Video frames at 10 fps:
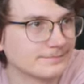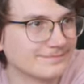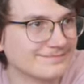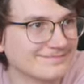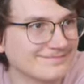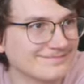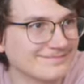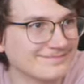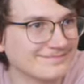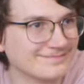
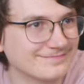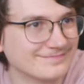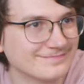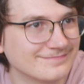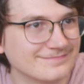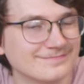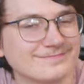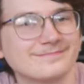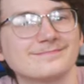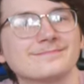
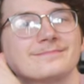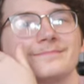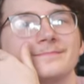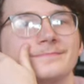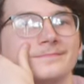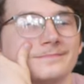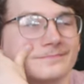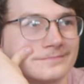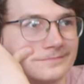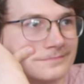
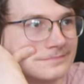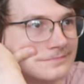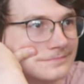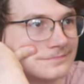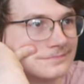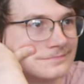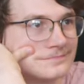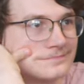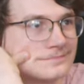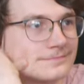
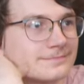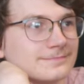This person isn't speaking.